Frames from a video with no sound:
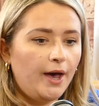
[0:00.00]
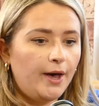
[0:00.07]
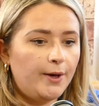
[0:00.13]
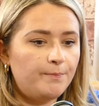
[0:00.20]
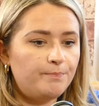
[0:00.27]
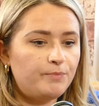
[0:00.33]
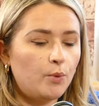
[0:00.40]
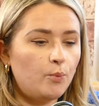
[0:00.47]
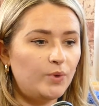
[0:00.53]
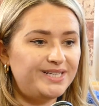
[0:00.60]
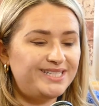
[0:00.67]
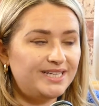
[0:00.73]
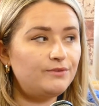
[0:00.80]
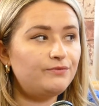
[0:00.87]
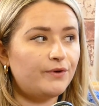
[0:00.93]
But we
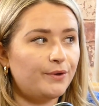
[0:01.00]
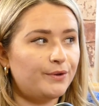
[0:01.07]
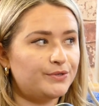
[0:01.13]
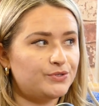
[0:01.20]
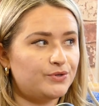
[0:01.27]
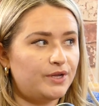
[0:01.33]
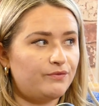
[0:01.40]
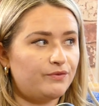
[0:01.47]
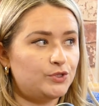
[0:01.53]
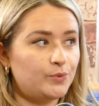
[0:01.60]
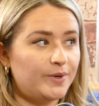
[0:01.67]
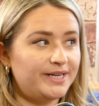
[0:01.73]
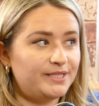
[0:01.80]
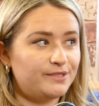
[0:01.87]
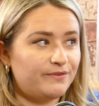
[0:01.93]
did focus on it for
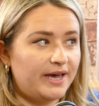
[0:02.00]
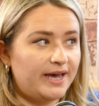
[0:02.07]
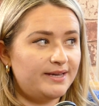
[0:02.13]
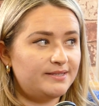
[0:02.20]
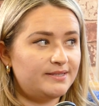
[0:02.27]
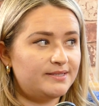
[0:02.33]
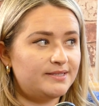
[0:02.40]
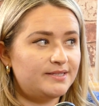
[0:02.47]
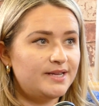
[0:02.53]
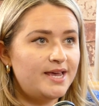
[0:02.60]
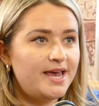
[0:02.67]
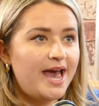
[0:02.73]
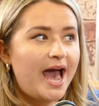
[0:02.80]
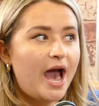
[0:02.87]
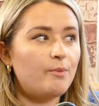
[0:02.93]
20s Fest,
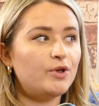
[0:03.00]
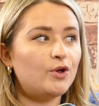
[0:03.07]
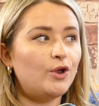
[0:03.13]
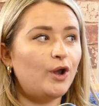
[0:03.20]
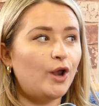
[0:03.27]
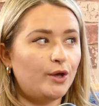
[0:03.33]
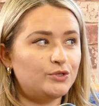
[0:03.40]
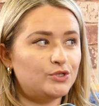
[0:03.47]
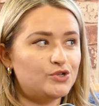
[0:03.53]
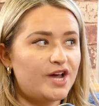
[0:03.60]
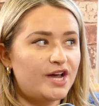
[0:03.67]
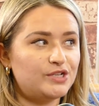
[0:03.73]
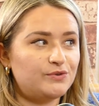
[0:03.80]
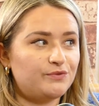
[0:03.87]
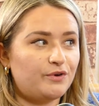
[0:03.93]
and we got loads of
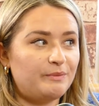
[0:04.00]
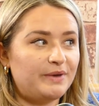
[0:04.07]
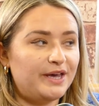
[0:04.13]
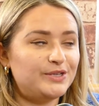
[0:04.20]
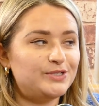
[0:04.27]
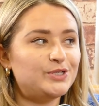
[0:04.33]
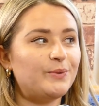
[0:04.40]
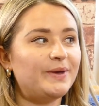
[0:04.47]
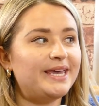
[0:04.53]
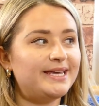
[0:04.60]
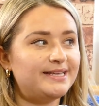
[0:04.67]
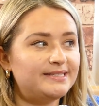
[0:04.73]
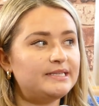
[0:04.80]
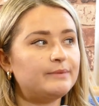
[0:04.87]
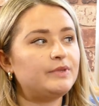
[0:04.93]
traction from it. So it
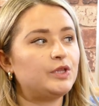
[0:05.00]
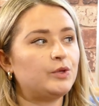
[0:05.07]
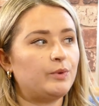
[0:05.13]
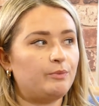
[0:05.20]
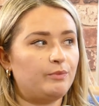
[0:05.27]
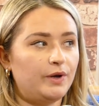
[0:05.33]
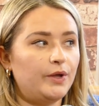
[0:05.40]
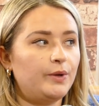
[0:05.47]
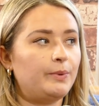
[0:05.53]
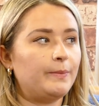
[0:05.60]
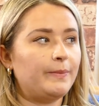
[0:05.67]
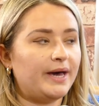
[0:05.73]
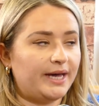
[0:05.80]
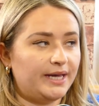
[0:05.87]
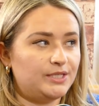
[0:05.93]
is something that we're looping
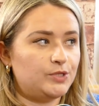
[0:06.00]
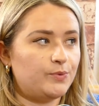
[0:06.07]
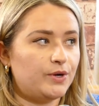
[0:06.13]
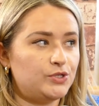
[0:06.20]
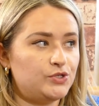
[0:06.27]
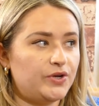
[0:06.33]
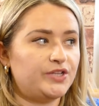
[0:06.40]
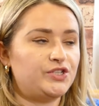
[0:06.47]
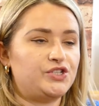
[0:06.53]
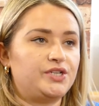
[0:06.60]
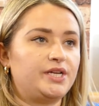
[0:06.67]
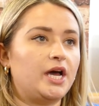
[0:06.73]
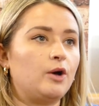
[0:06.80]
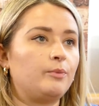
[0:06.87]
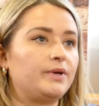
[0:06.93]
back into our strategy
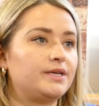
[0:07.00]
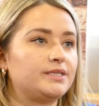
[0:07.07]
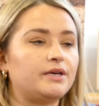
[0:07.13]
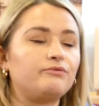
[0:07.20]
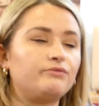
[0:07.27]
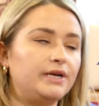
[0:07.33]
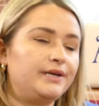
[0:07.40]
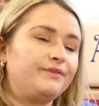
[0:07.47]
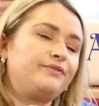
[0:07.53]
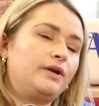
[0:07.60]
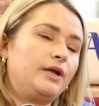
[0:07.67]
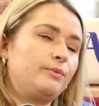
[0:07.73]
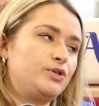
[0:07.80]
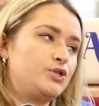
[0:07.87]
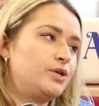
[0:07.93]
now, because I really feel
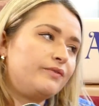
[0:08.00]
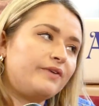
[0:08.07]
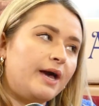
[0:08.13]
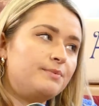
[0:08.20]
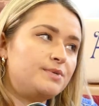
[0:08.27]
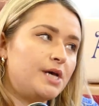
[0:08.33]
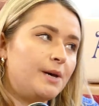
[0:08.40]
like we should have kept it